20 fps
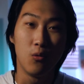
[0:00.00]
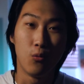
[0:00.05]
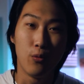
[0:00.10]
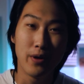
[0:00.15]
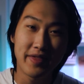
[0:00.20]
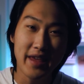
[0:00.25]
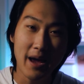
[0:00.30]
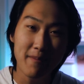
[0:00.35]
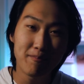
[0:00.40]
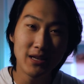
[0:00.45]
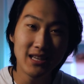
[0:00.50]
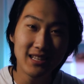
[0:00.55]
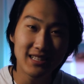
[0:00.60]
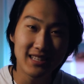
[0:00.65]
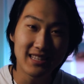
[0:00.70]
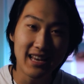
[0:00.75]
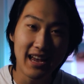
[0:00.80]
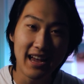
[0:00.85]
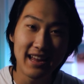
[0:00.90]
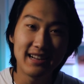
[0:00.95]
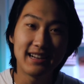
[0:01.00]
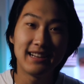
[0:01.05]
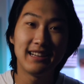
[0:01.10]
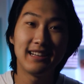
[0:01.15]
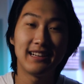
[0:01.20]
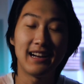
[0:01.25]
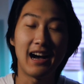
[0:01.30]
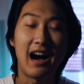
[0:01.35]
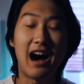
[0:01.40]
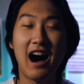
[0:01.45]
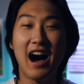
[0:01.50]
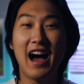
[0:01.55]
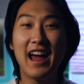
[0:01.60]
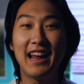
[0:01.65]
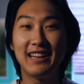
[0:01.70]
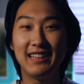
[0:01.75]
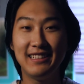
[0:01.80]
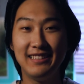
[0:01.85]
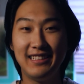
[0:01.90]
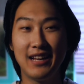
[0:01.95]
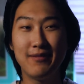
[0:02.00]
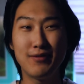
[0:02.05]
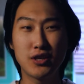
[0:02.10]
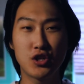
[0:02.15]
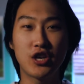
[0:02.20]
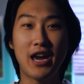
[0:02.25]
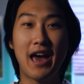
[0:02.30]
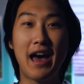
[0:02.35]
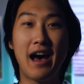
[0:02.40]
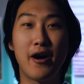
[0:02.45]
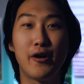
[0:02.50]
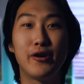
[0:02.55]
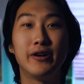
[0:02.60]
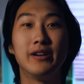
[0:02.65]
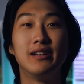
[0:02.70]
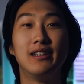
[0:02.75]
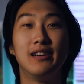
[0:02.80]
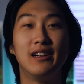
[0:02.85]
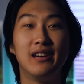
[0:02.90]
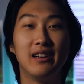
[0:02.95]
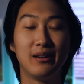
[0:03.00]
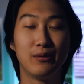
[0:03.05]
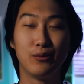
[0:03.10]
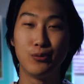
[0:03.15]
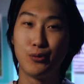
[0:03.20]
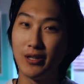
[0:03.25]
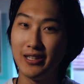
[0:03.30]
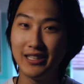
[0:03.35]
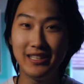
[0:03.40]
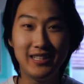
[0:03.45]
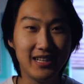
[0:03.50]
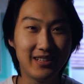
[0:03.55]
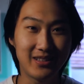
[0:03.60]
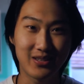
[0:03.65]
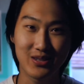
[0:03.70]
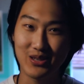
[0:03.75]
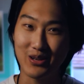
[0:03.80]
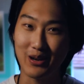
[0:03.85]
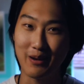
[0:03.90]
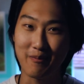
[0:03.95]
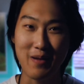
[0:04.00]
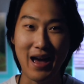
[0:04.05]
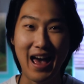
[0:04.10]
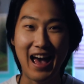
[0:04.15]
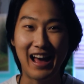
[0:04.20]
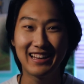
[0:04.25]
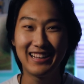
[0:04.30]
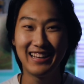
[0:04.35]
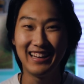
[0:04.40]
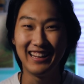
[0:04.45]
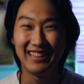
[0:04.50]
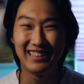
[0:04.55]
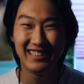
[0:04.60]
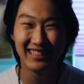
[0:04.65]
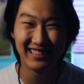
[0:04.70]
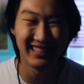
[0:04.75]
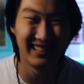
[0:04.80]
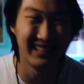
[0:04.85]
With that being said, I, David Cao, really need to start packing.